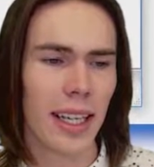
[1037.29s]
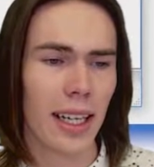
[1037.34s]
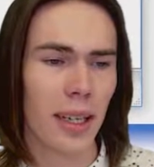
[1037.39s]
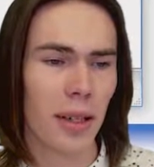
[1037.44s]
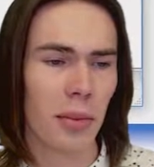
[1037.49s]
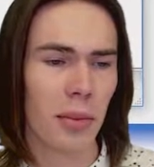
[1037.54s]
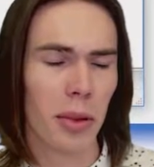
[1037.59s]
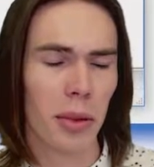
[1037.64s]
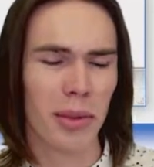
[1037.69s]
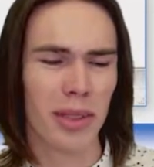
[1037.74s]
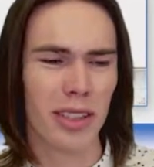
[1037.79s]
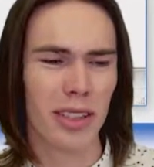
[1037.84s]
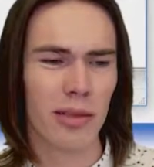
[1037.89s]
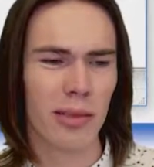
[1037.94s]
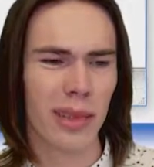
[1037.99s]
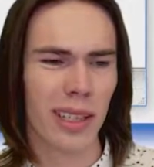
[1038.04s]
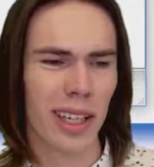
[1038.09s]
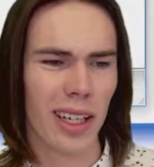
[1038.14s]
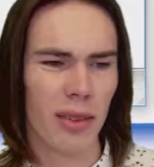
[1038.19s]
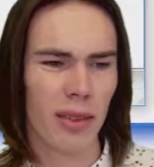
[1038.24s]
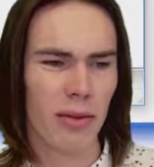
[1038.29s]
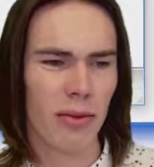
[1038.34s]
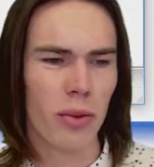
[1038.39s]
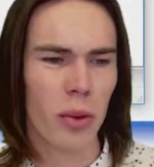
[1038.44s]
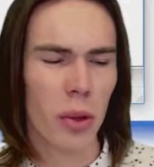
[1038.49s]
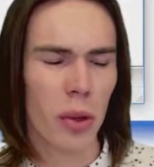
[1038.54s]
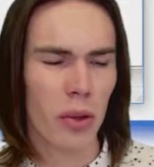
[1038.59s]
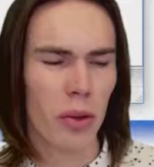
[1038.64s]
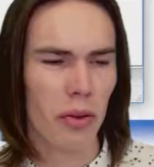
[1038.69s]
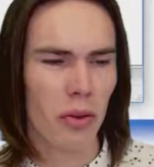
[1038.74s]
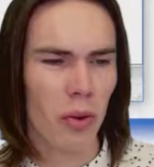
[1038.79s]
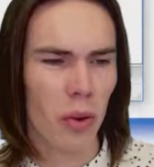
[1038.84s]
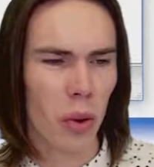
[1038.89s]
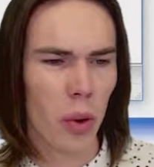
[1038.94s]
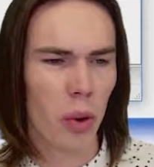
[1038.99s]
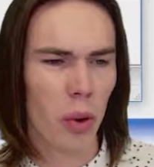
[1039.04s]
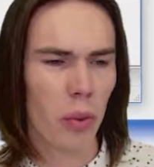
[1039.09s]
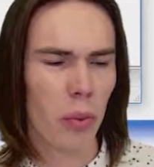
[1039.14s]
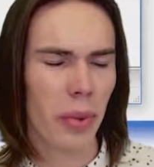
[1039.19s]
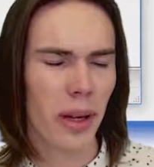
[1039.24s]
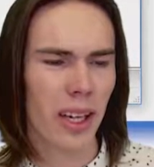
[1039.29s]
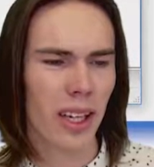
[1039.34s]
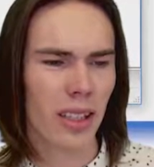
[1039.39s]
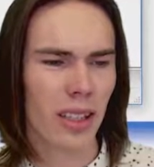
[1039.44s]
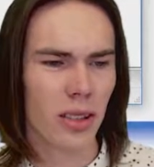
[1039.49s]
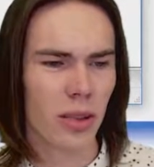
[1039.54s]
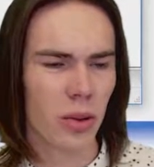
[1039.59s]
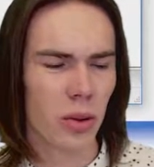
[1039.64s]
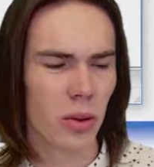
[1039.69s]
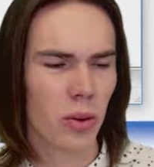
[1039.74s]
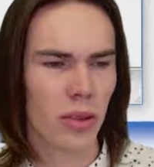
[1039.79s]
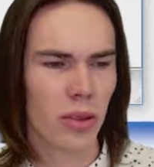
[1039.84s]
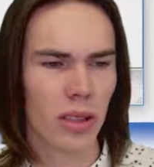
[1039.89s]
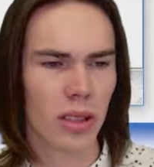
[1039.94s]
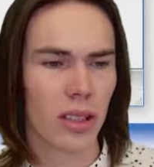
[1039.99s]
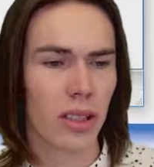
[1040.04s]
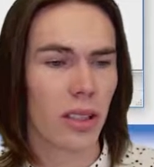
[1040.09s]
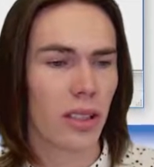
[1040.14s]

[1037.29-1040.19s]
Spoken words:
It'll probably just be like a 404 page or